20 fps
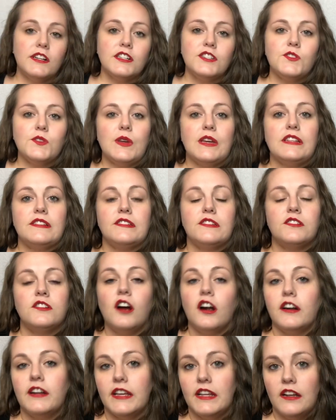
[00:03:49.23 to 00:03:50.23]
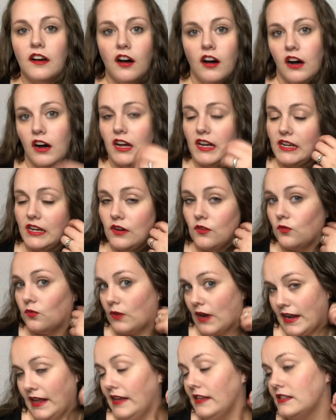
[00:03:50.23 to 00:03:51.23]
to get started on
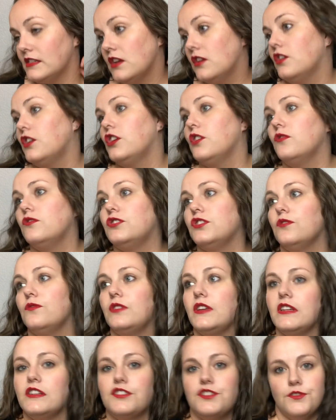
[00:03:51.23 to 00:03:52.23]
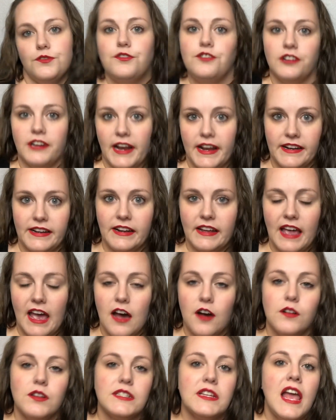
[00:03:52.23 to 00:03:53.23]
Reddit, you do need to create an
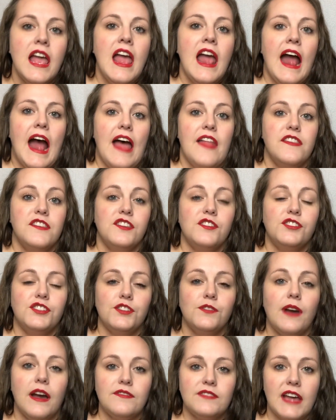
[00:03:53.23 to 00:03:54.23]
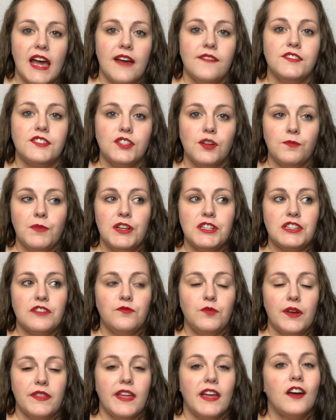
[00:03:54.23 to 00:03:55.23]
account, and then you do have to have so much
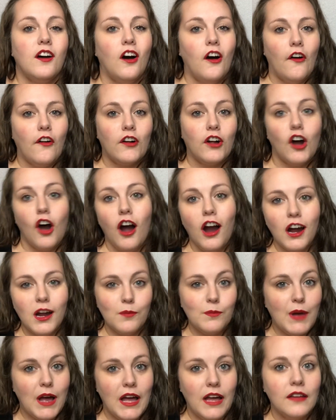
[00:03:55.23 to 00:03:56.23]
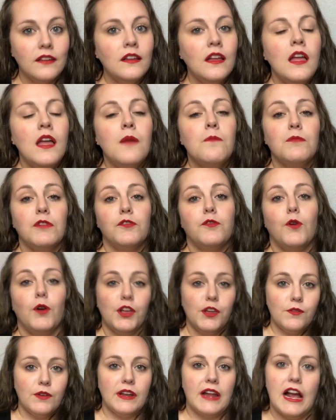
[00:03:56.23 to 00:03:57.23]
of what they call karma before
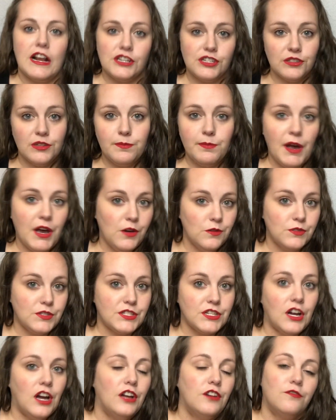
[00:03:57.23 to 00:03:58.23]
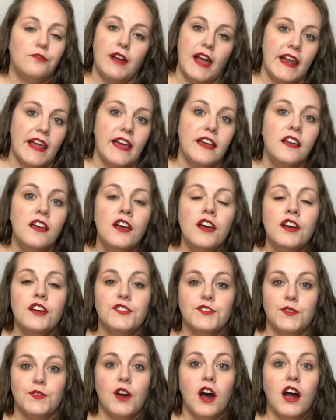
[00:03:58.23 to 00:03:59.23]
you can actually post on Reddit.
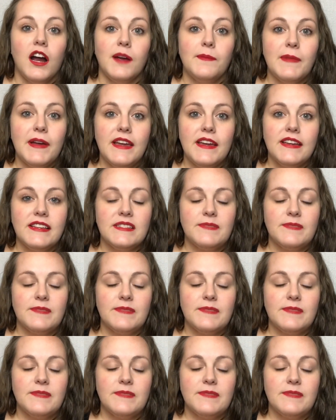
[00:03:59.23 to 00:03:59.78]
So karma is